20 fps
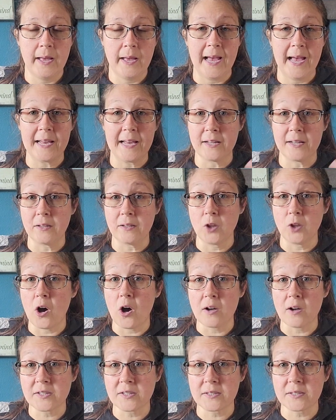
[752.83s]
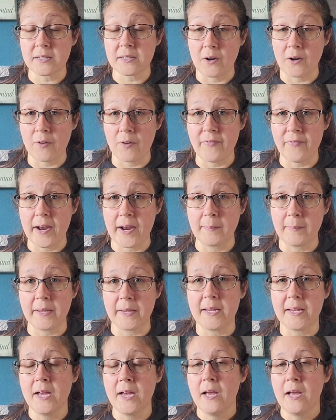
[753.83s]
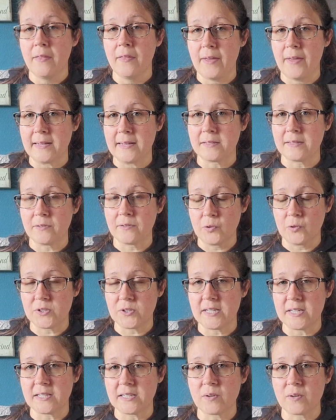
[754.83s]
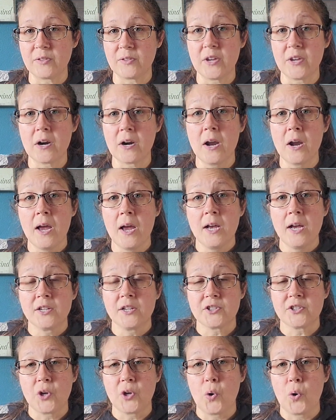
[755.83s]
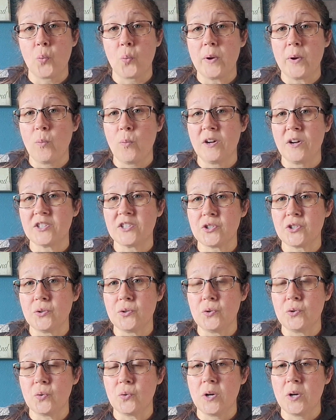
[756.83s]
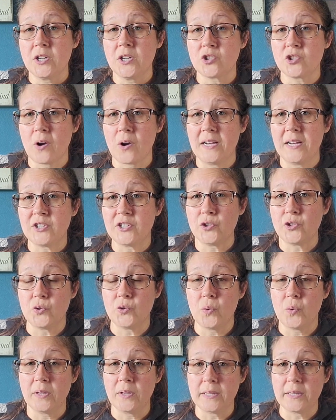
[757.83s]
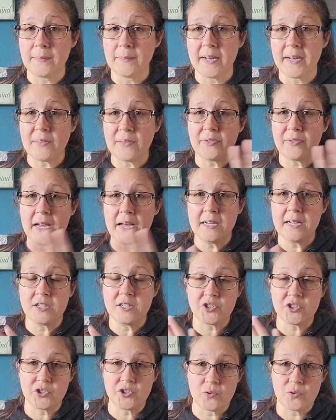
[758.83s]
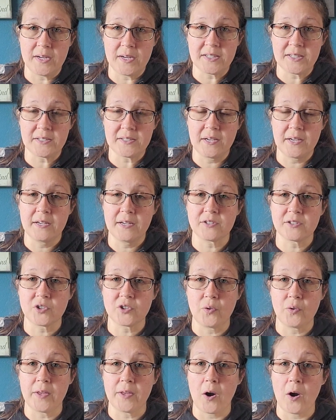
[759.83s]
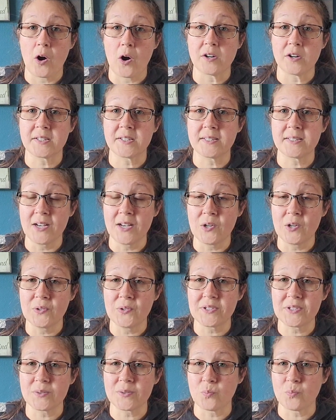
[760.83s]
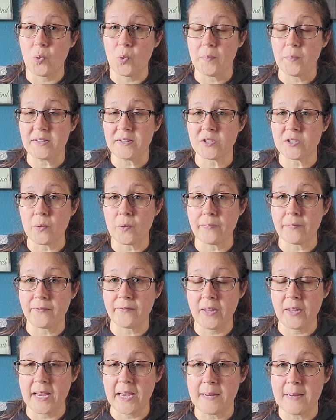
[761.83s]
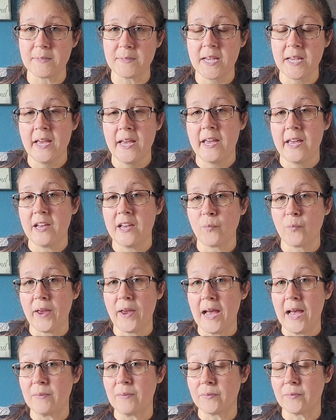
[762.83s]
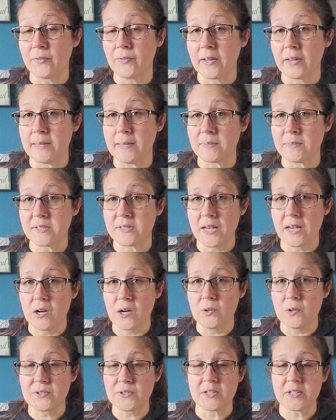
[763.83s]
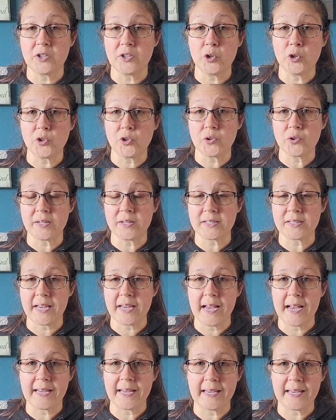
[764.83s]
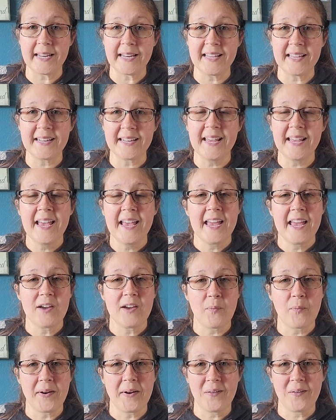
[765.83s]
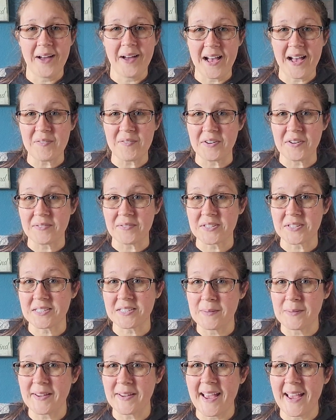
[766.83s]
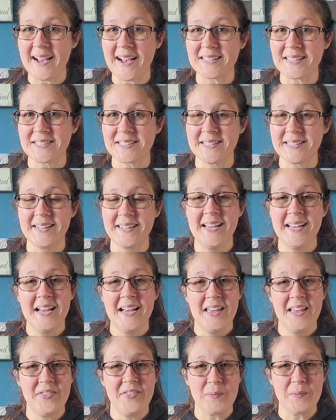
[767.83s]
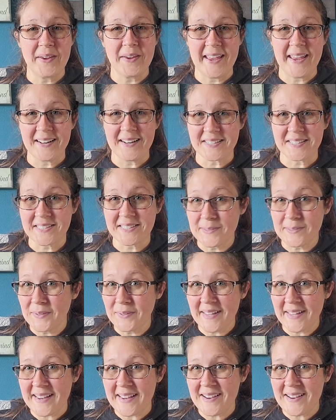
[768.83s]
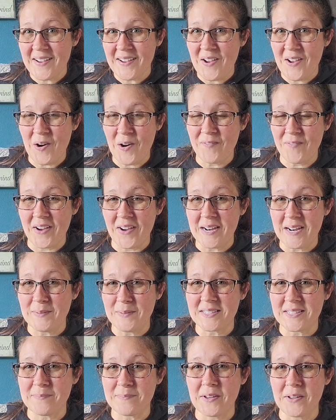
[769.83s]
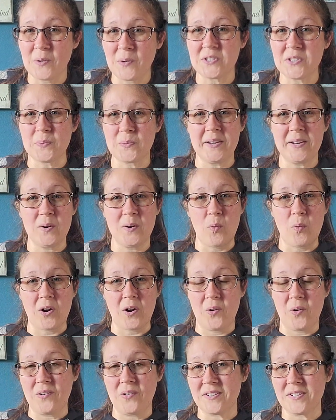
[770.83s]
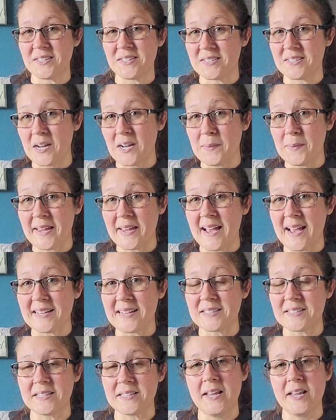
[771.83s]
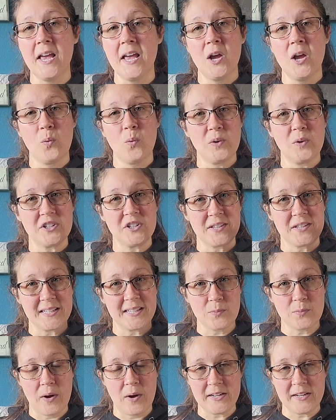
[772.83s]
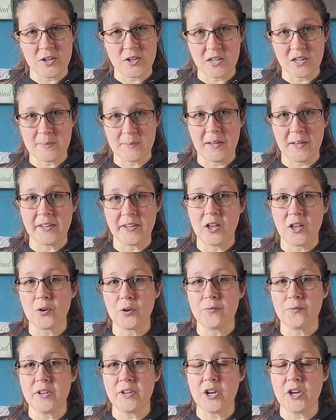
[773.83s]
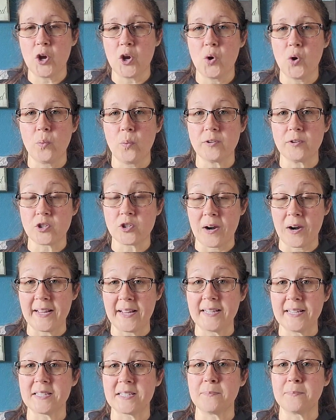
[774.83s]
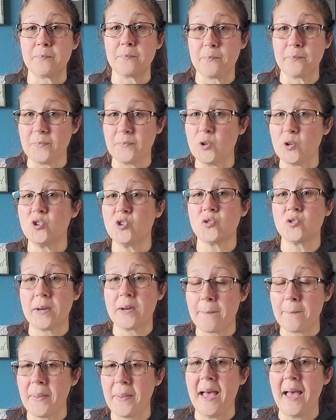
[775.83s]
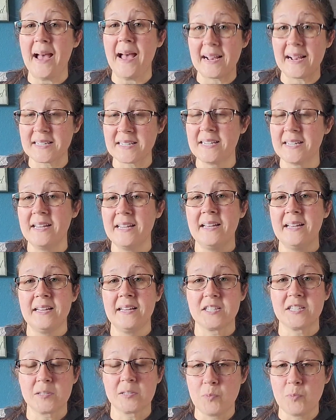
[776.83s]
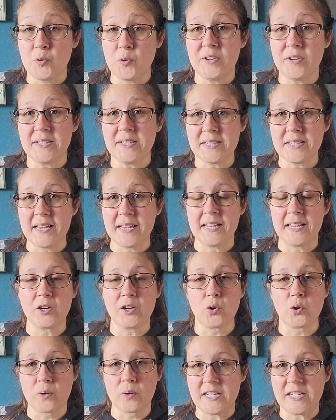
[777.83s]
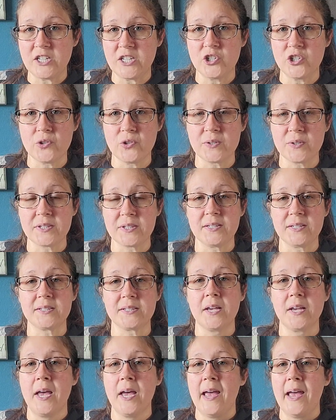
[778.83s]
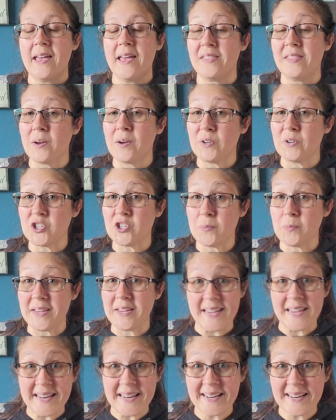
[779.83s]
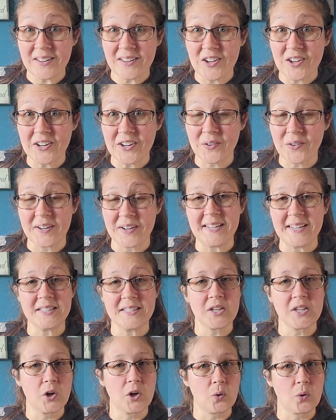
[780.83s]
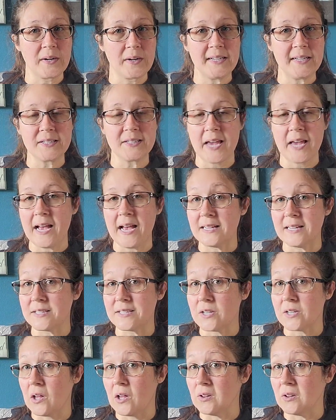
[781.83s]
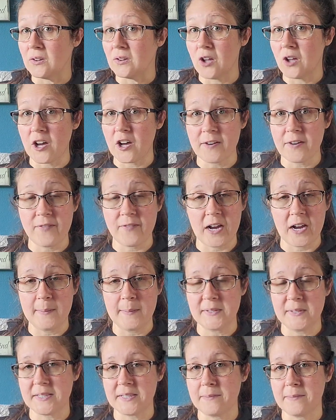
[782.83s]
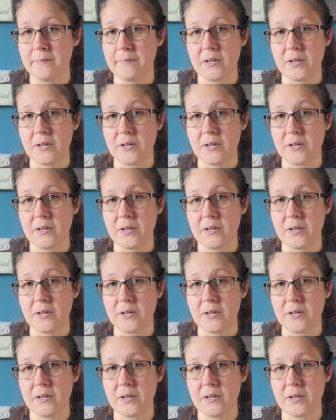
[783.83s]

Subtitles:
had a loss in our family, those things right there. So we want to try to eliminate that stress so that our cells won't be so inflamed. If we have inflamed cells, then nutrients can't get in. If we don't have enough stomach acid, then we can't assimilate our vitamins and minerals. So we need to work on our stomach acid, which that's why I talked about in the other video with trying to get nutrient-packed smoothies and green juices, and that we should be eating a lot of greens. Greens has a lot of vitamins